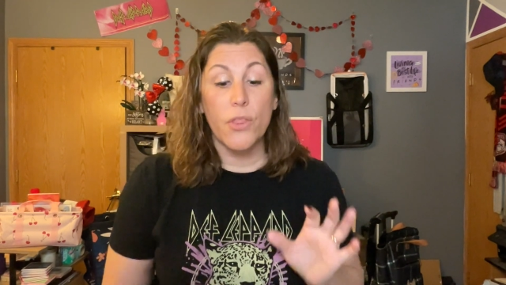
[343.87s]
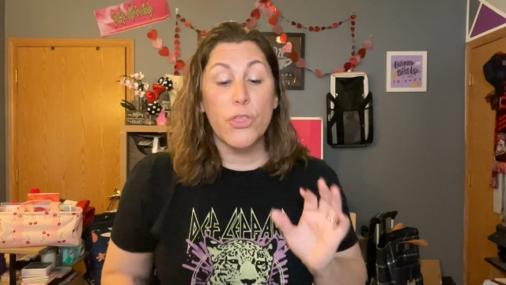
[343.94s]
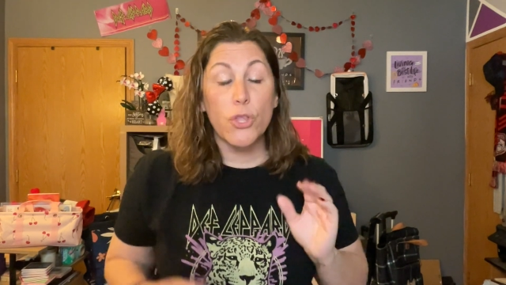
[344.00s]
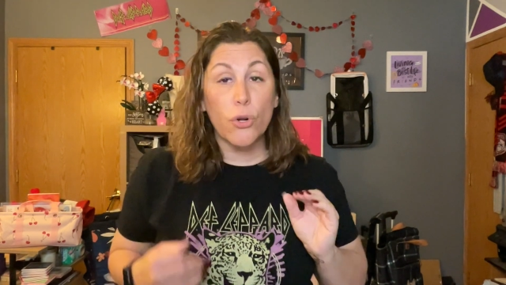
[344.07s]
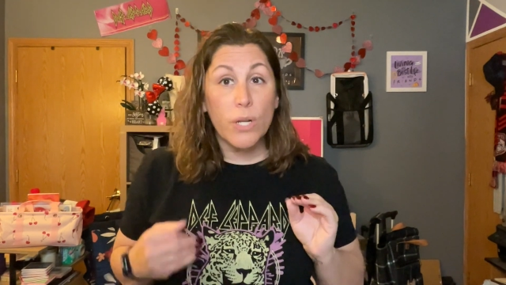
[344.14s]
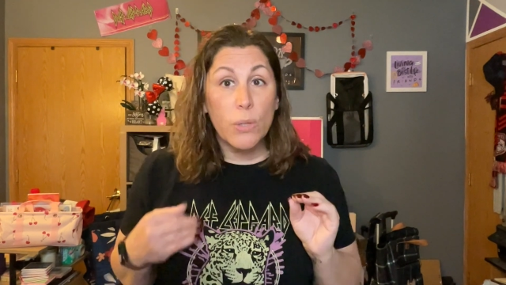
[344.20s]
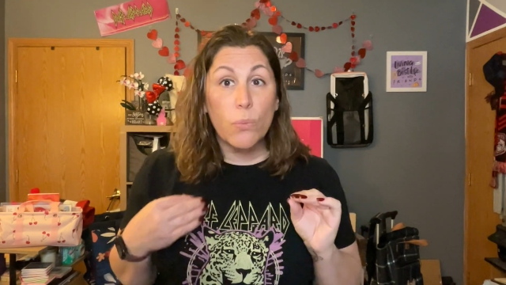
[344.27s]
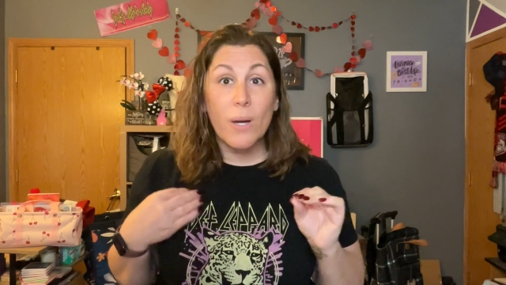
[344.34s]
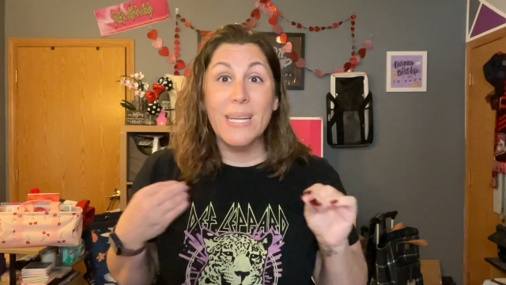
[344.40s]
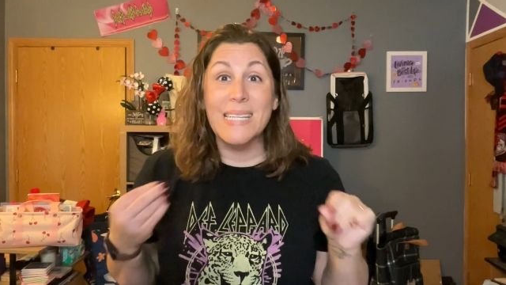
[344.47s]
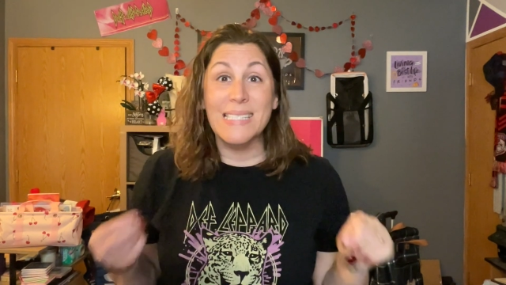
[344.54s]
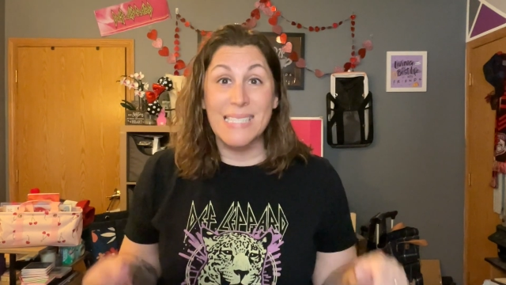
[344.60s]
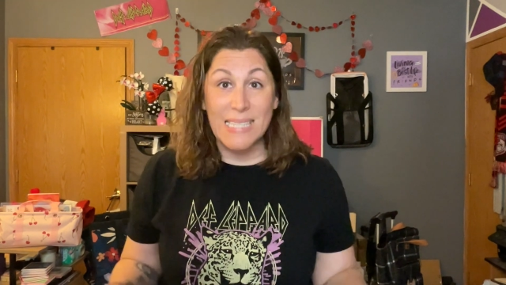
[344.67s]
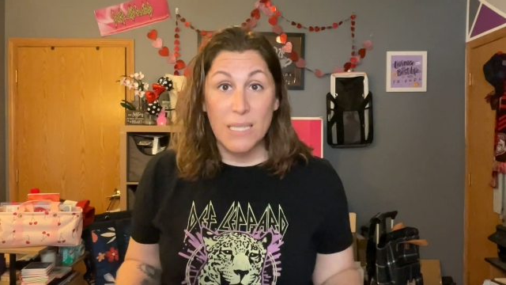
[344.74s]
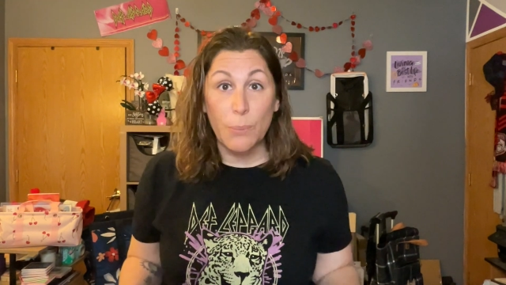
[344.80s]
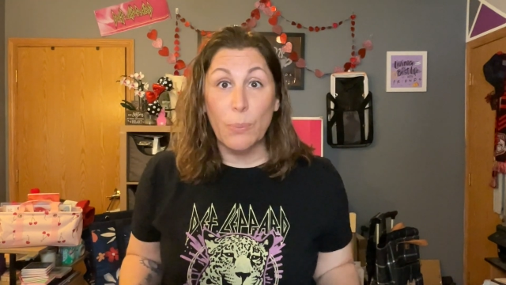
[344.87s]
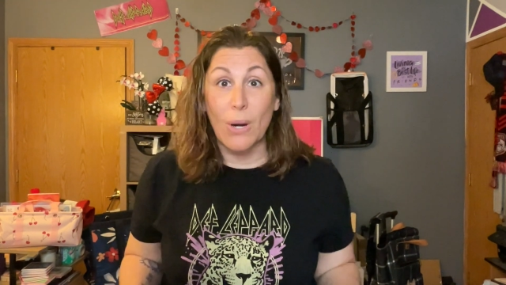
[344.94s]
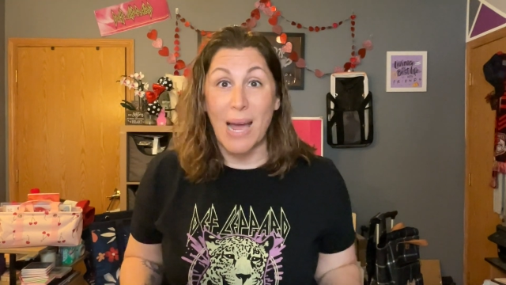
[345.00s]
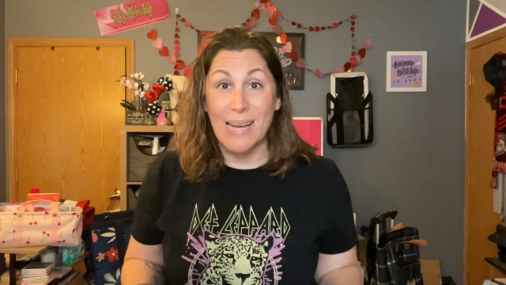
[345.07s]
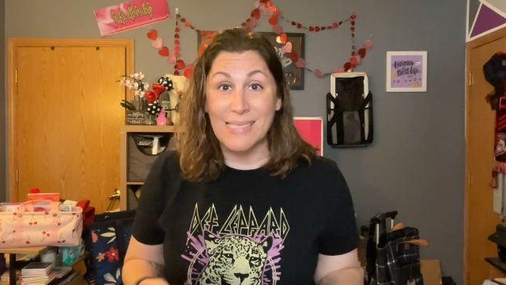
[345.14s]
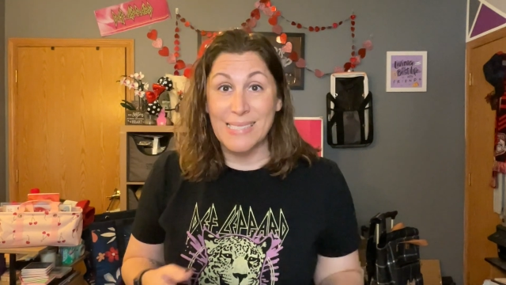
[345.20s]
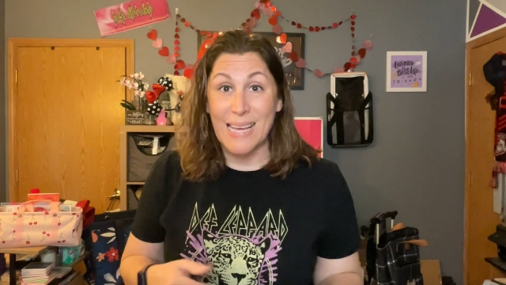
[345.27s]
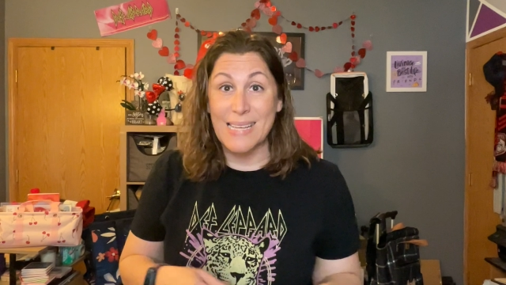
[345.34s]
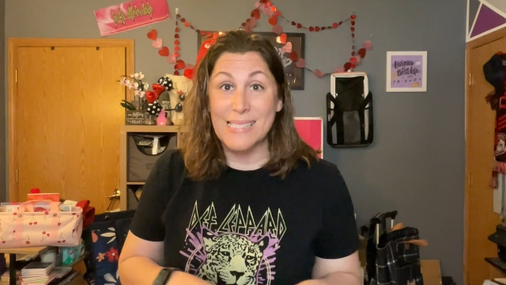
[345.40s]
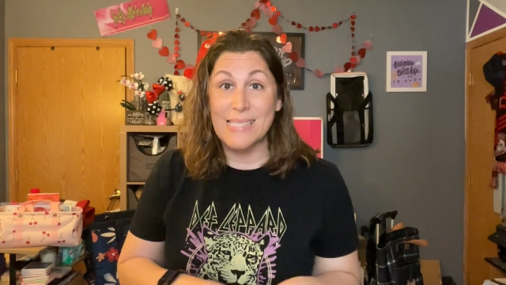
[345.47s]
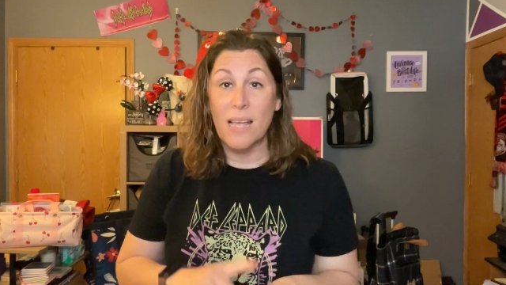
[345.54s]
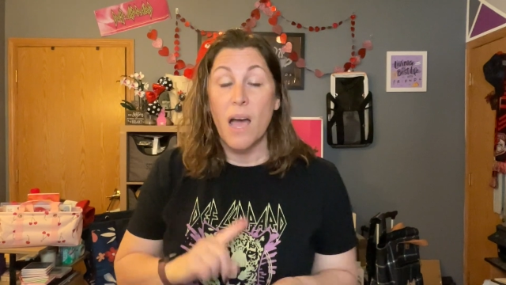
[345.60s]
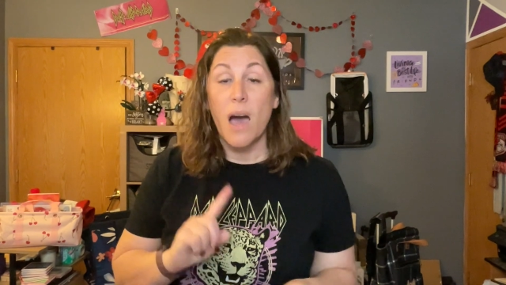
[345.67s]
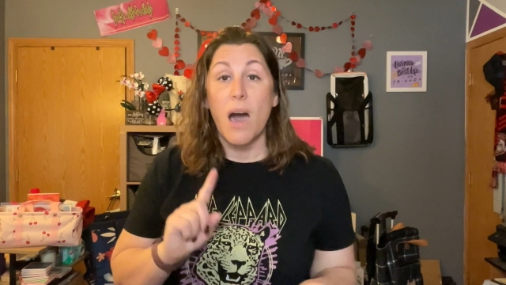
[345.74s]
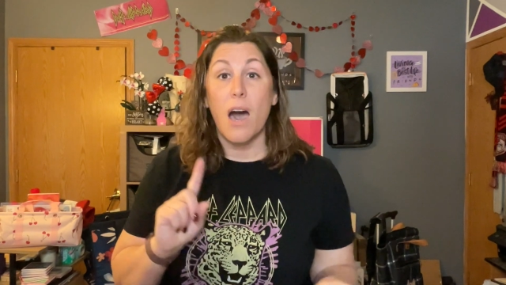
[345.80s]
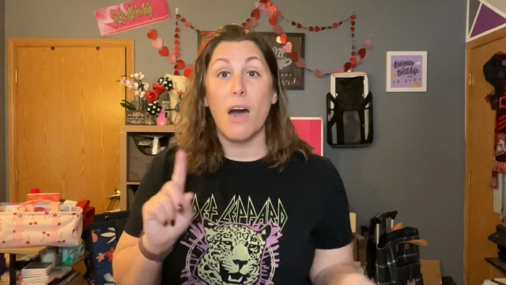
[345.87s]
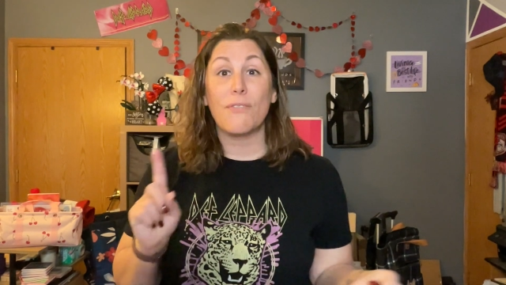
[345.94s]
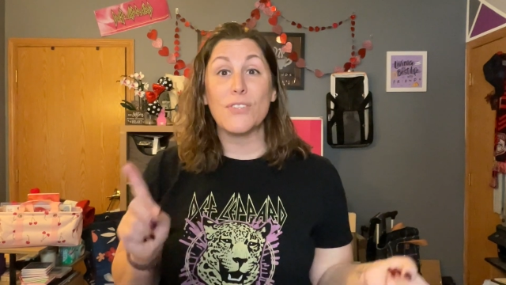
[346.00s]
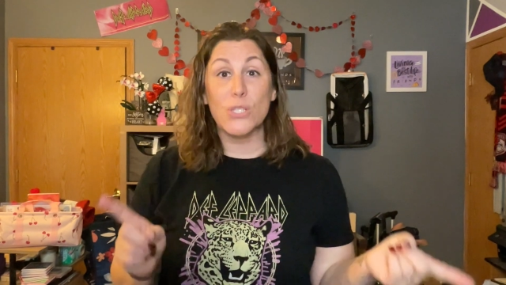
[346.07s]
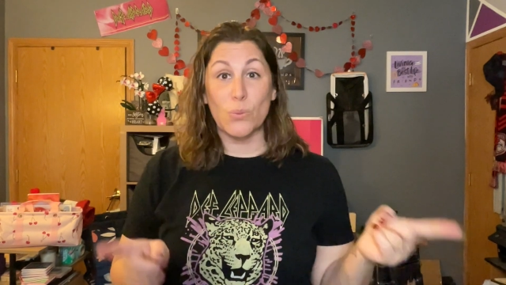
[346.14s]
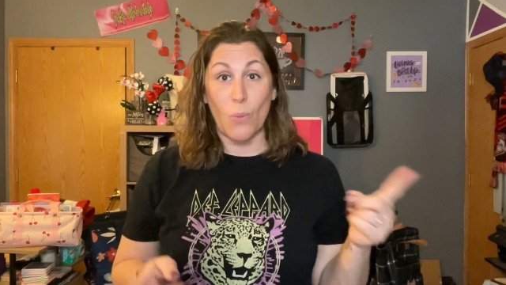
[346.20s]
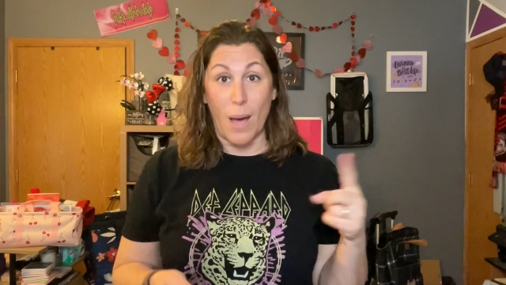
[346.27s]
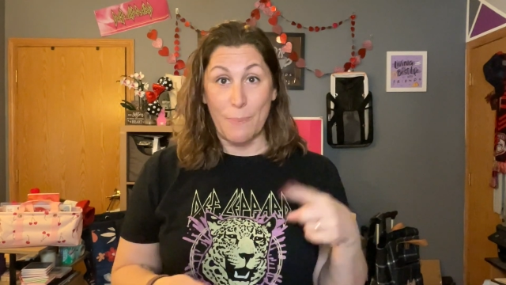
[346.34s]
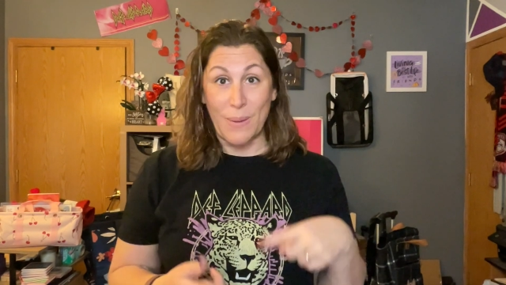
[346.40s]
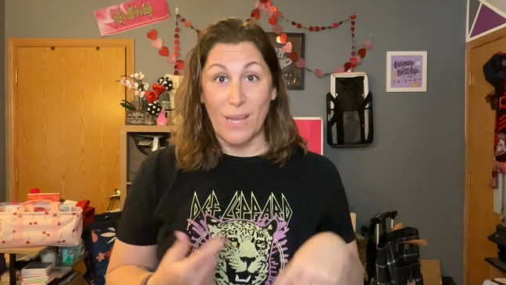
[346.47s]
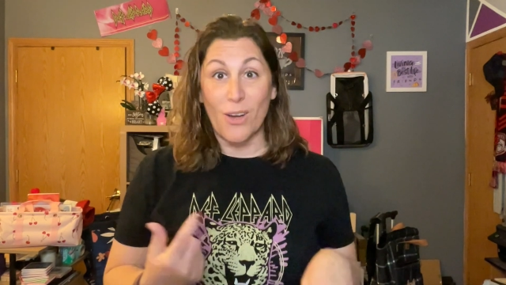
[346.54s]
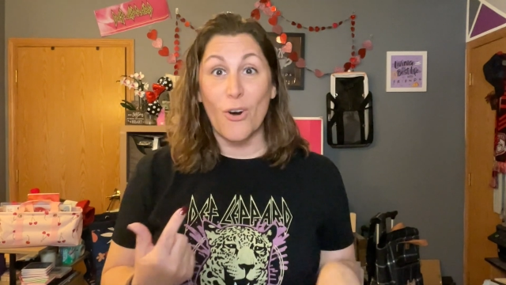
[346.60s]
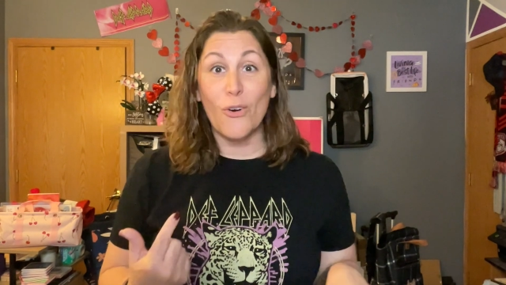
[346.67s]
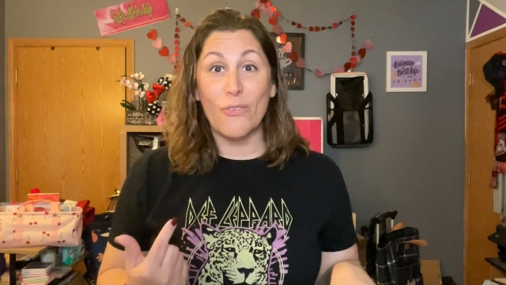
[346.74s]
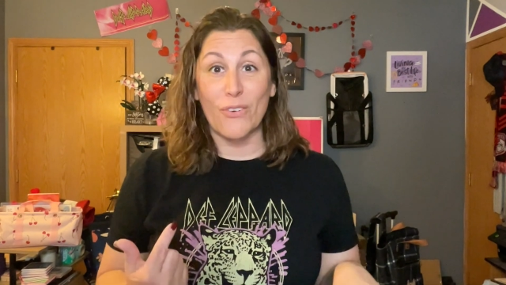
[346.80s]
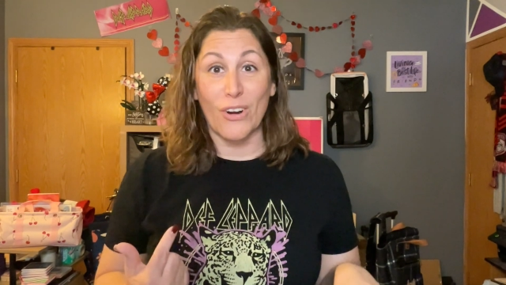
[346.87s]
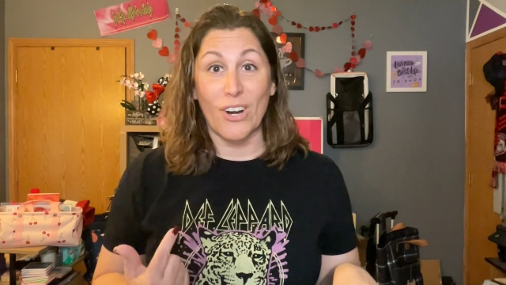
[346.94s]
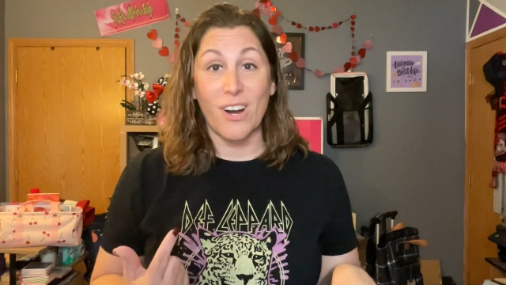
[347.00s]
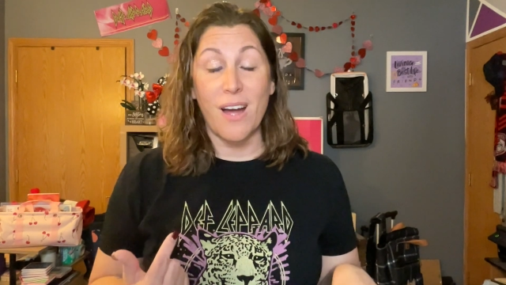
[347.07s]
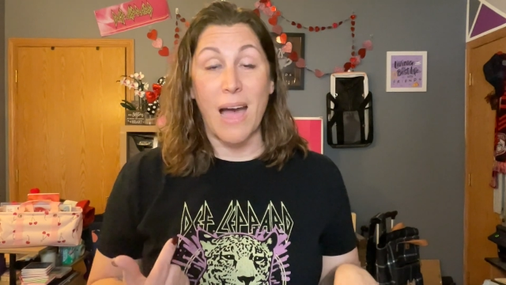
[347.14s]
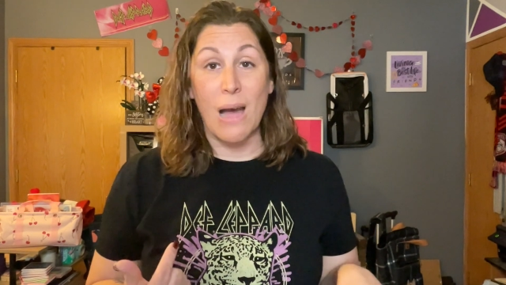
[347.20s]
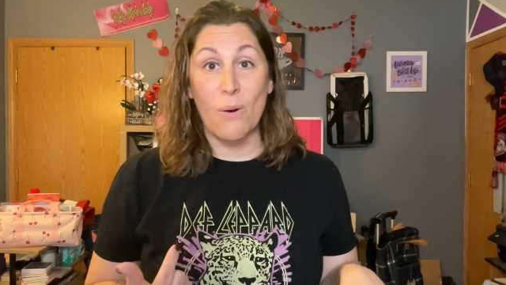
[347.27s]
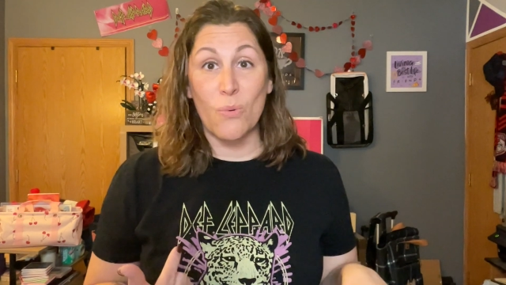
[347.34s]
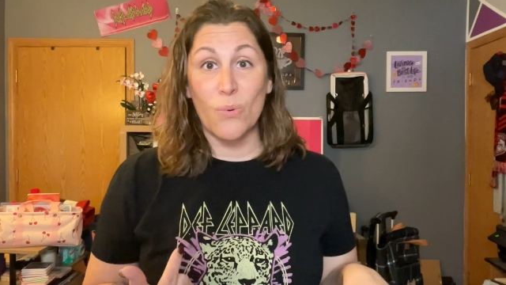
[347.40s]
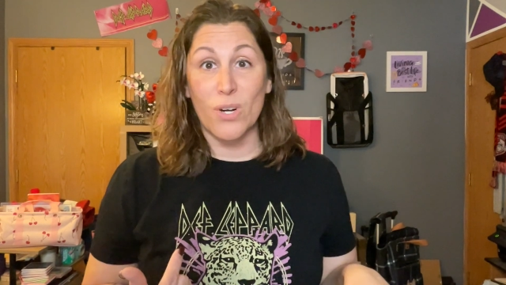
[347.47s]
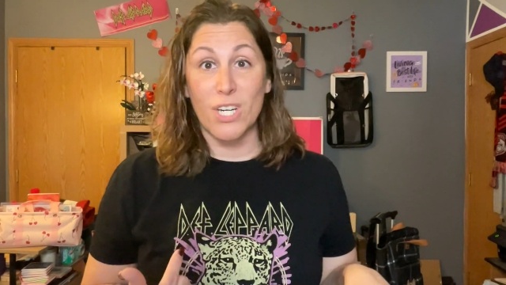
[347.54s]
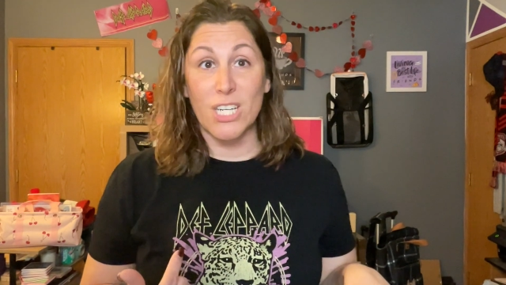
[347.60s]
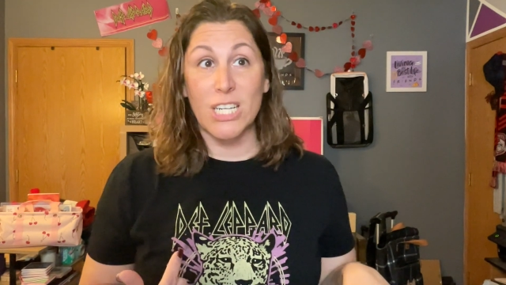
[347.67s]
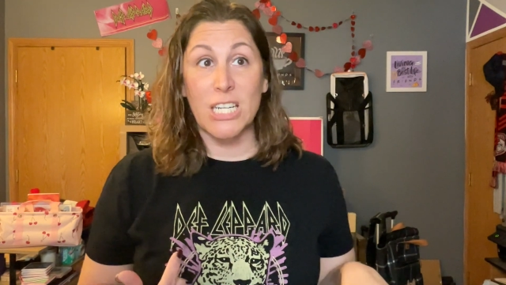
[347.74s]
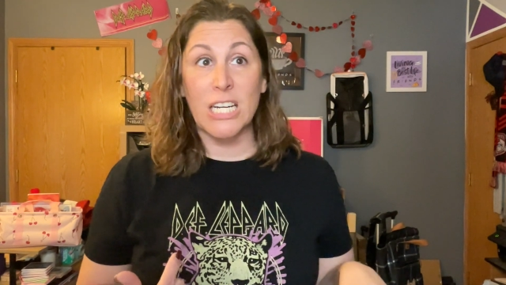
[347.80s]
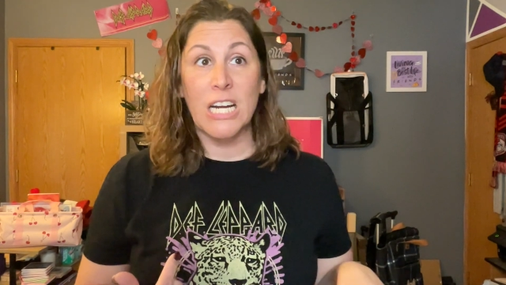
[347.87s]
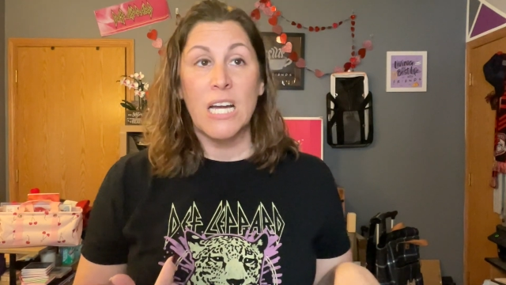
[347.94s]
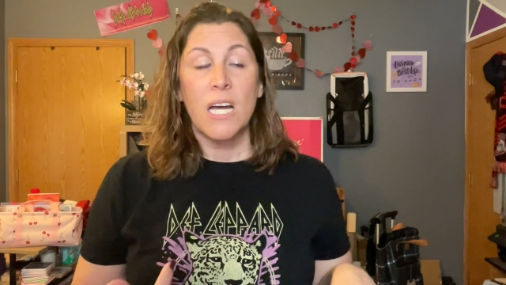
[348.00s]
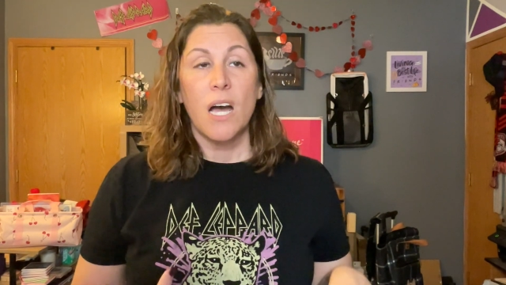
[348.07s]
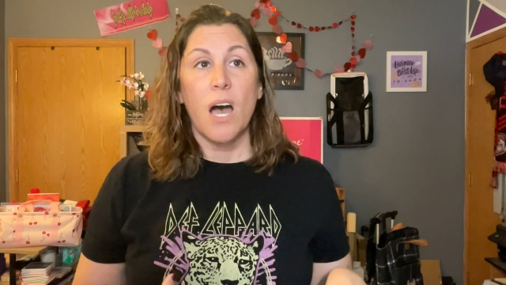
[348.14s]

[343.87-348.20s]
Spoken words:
31 is in the process of swapping over our